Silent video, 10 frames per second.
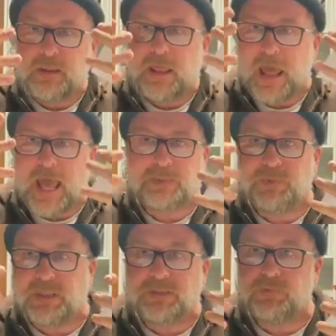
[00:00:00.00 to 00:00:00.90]

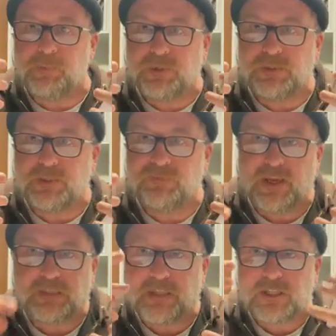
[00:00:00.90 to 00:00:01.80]
aspects of a person's
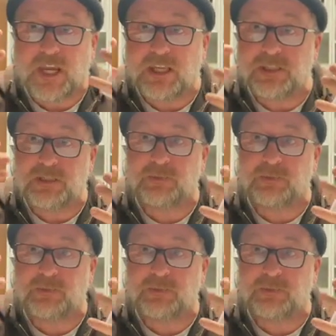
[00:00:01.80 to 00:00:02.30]
face that changes